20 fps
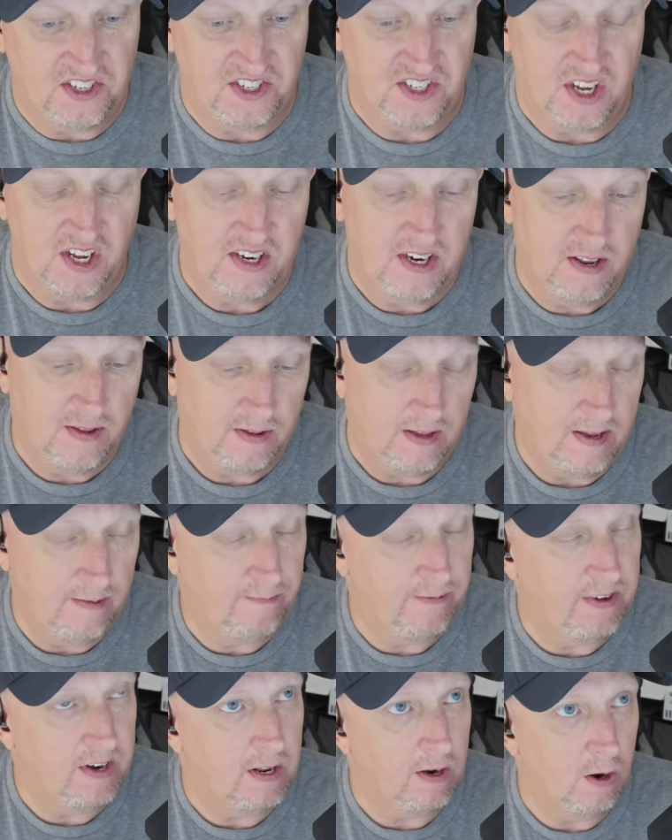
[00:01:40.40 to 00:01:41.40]
on
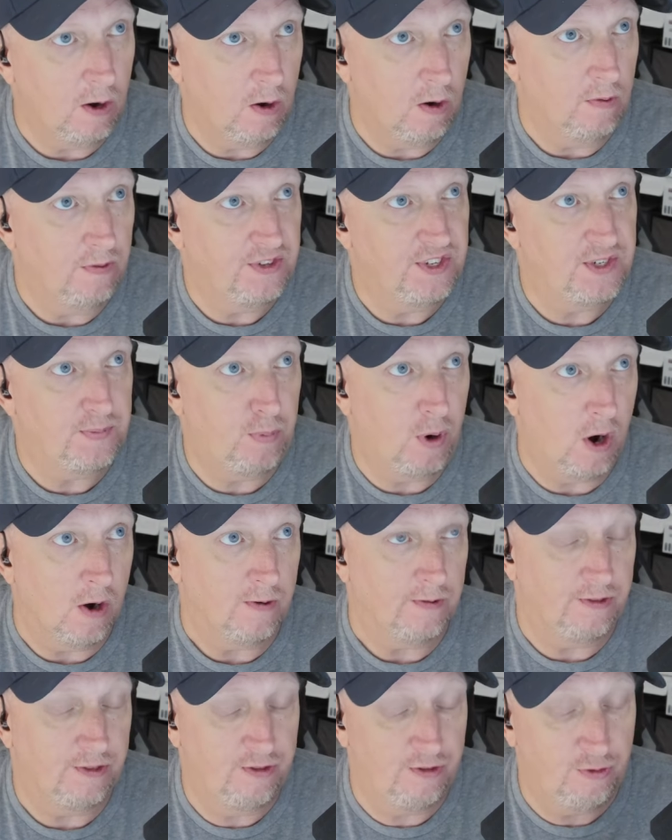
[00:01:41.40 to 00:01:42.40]
Infinite Earths Part
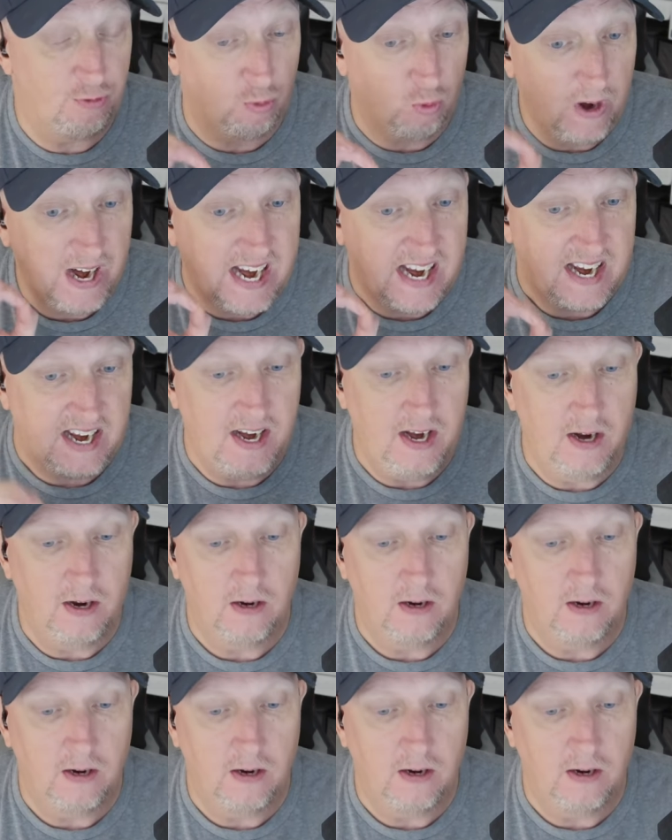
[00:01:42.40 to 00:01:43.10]
3,